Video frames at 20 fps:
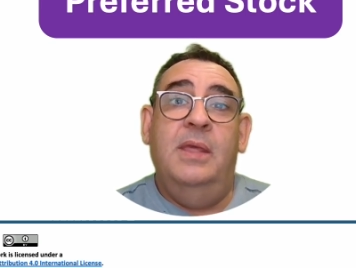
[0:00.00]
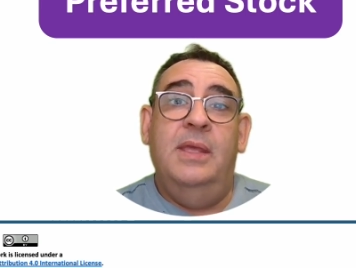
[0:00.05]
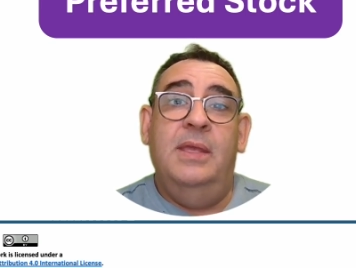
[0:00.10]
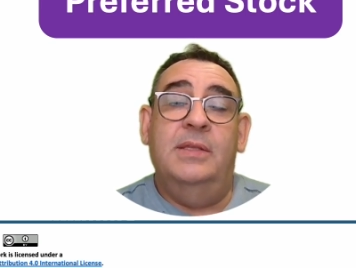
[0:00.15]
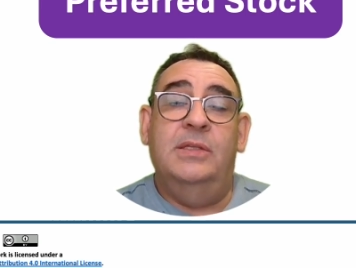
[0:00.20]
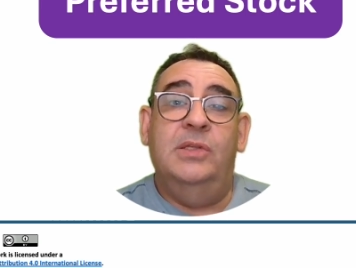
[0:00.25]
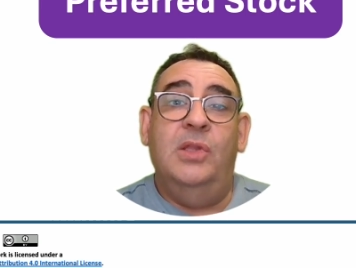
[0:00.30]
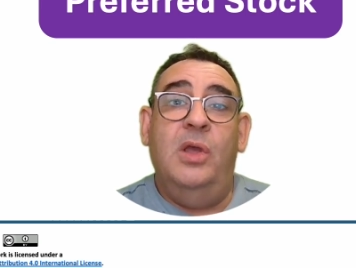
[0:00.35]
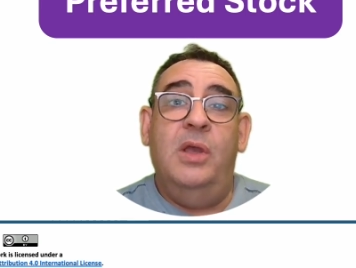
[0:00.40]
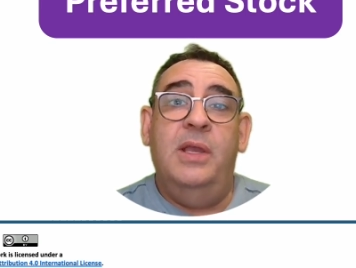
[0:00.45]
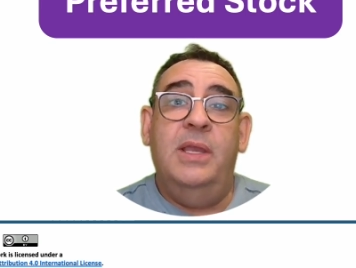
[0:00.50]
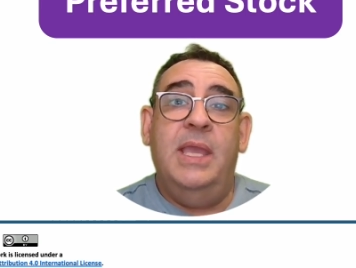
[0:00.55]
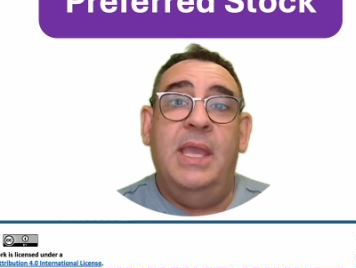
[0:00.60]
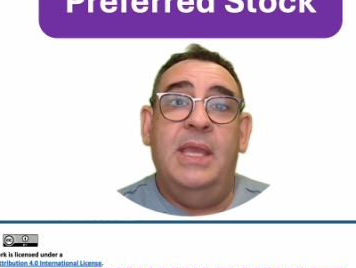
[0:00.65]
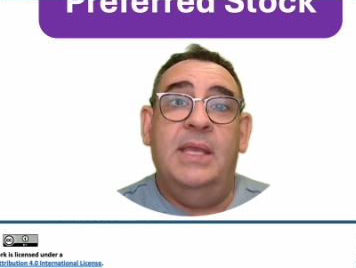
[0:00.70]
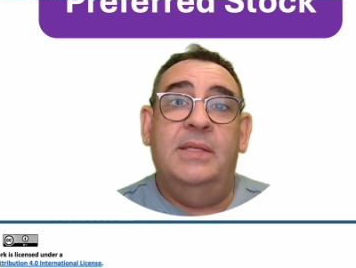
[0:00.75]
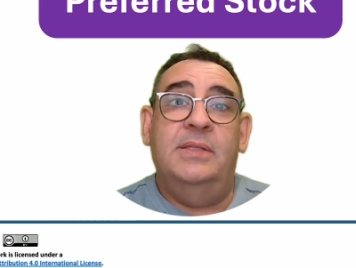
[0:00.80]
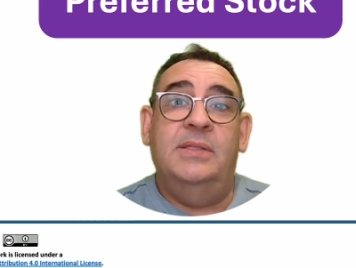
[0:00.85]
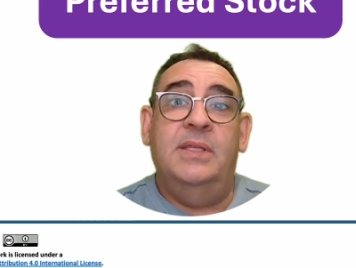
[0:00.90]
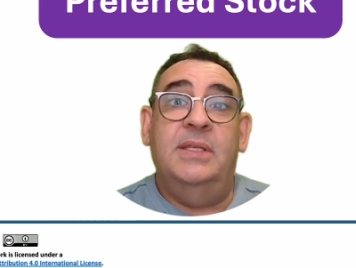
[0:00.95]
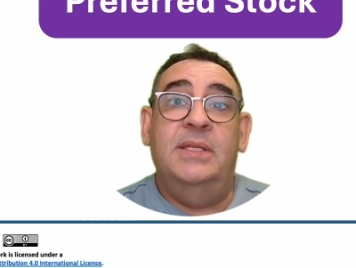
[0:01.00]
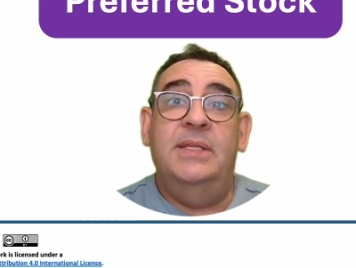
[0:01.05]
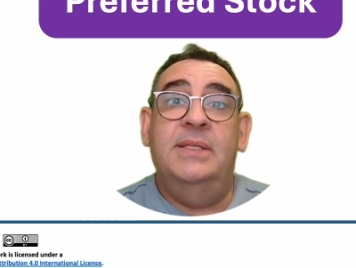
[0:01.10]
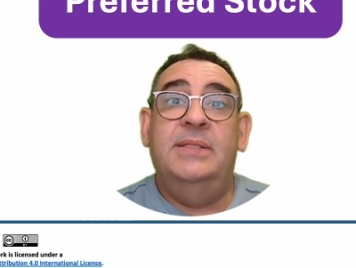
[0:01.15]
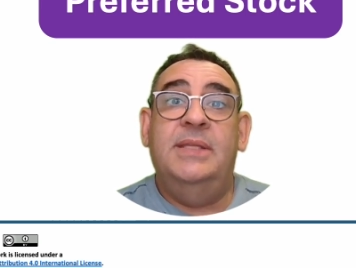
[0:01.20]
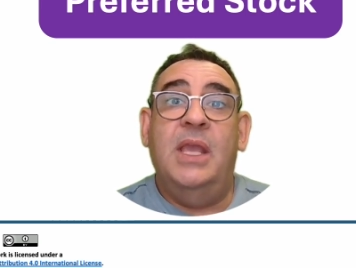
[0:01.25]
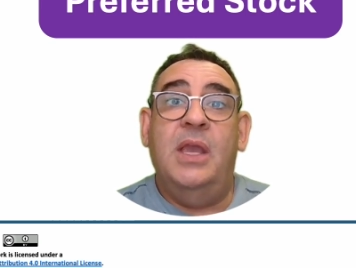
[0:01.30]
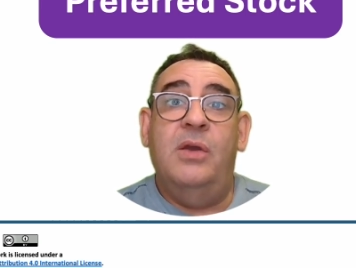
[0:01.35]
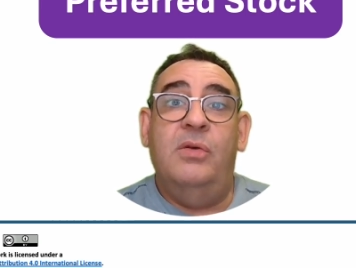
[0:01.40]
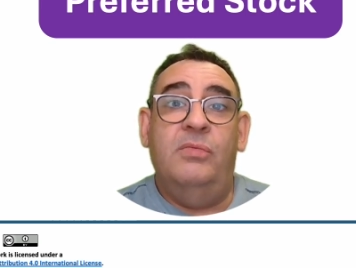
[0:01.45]
as long as the
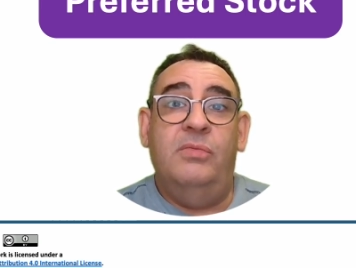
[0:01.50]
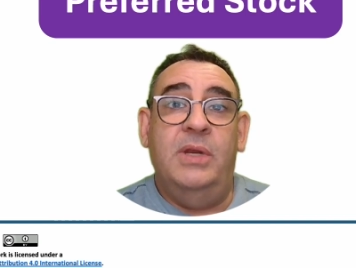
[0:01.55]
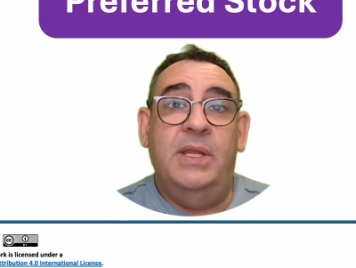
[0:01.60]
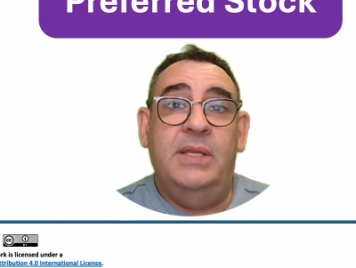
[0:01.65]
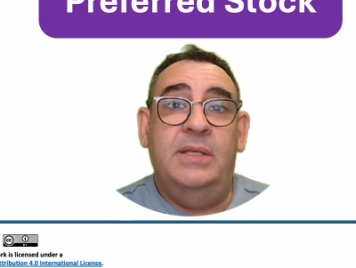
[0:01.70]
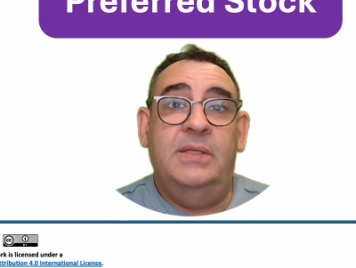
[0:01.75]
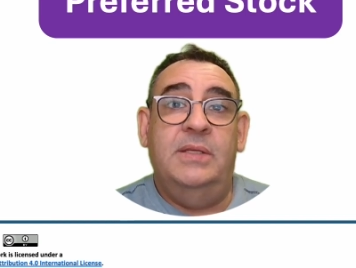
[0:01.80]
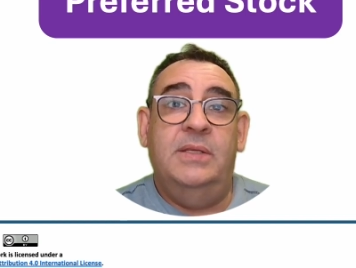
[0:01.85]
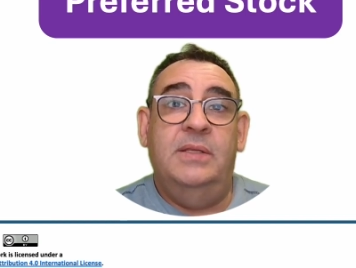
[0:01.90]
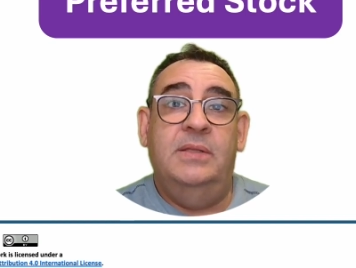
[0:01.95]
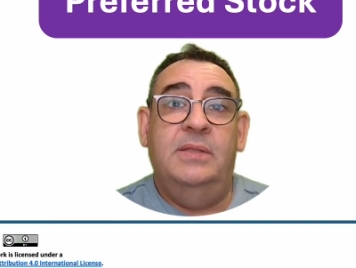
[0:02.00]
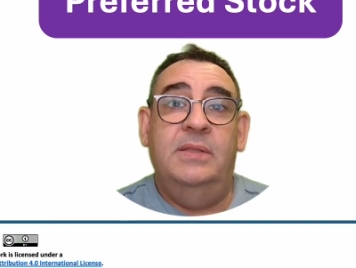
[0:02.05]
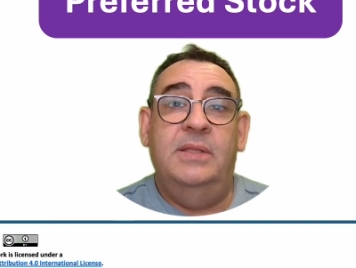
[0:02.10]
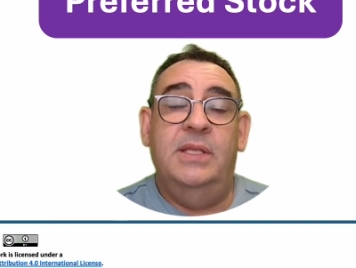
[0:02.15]
discount rate